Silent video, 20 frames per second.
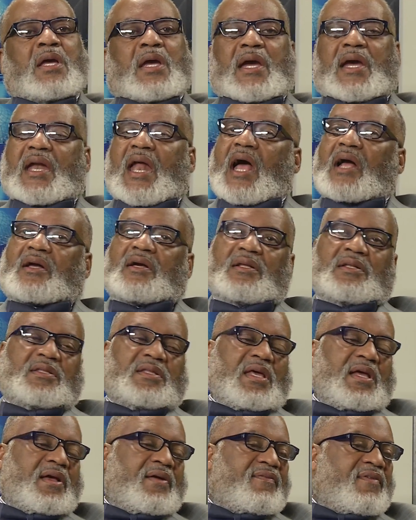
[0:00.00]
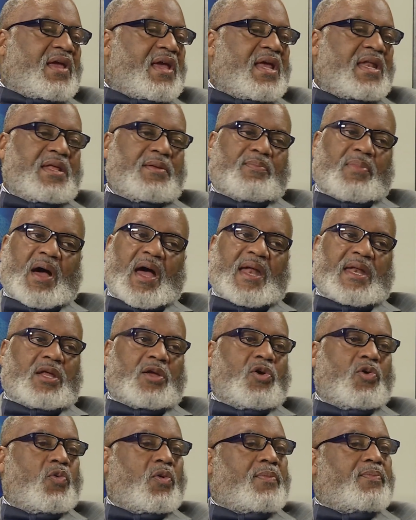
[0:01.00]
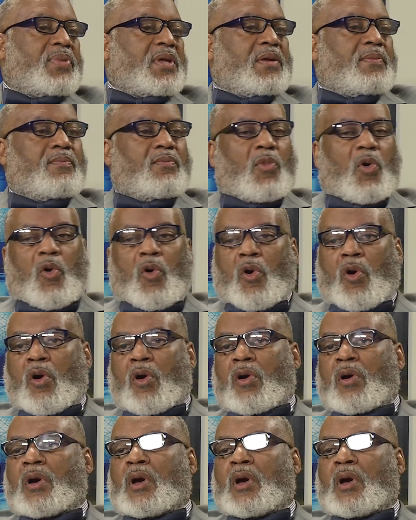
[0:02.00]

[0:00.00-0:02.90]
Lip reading: And I couldn't think of anybody who would be more